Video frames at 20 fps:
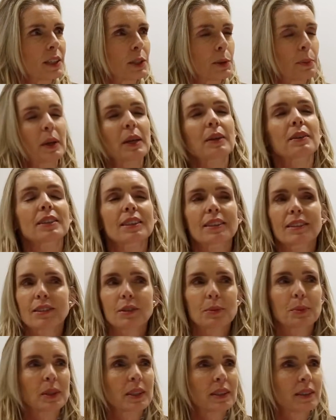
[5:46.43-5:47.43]

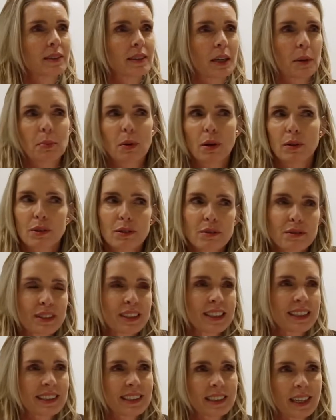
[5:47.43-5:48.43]
experienced with
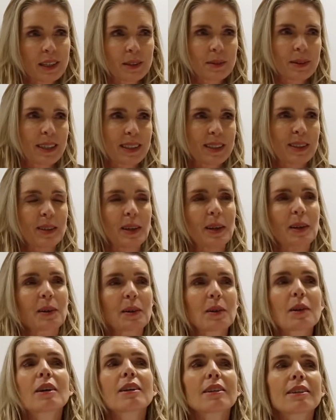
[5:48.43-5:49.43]
typography, etc.
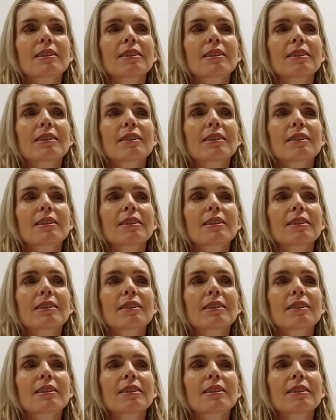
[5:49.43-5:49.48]
So,